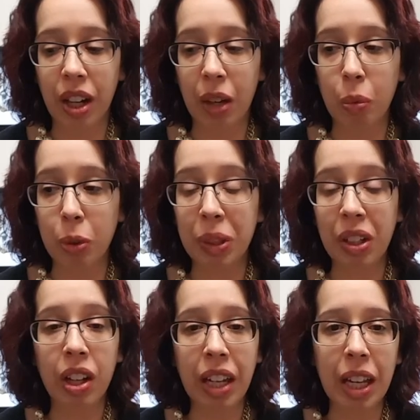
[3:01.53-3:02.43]
I would be
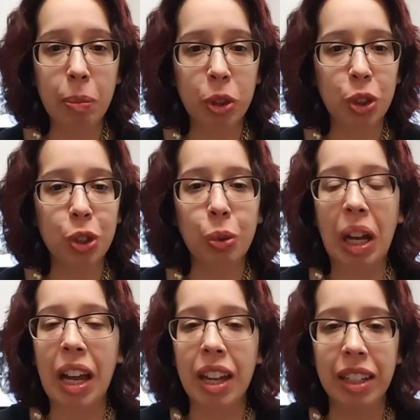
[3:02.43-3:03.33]
unable to
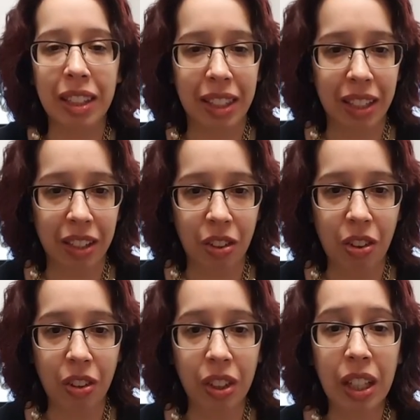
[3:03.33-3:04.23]
do anything at
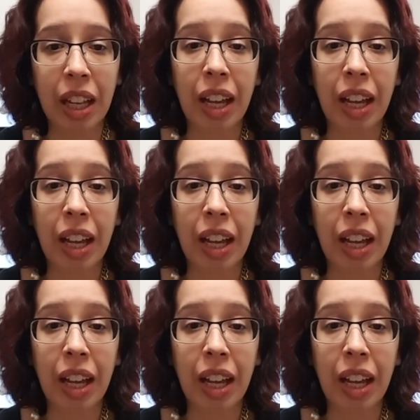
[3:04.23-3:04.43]
all.